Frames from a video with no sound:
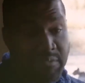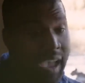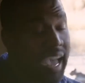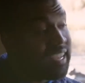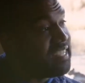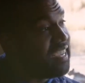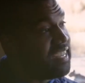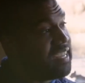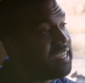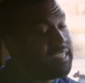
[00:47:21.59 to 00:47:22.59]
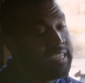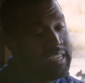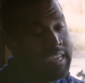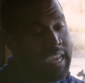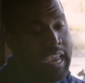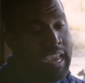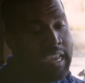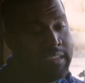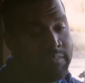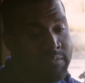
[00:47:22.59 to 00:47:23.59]
He validated,
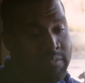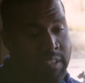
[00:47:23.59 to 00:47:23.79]
and